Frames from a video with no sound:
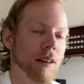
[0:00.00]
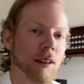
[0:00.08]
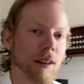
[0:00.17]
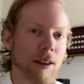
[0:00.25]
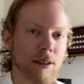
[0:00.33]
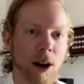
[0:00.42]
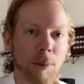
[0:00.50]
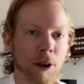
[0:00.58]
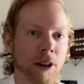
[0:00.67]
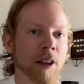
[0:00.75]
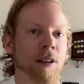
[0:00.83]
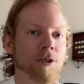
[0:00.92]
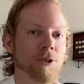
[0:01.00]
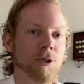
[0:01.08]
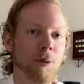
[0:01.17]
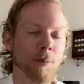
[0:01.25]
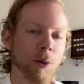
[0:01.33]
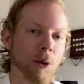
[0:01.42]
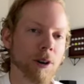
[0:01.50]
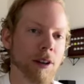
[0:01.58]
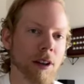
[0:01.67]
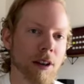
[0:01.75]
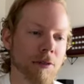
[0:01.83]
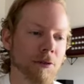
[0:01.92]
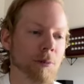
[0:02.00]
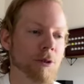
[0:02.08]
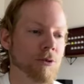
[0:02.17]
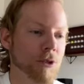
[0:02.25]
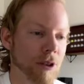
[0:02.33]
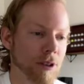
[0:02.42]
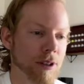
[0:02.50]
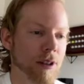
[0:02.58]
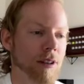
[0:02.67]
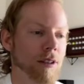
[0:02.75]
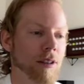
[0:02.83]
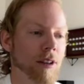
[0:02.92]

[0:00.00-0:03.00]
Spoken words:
His upbringing, just a poor kid from New Jersey,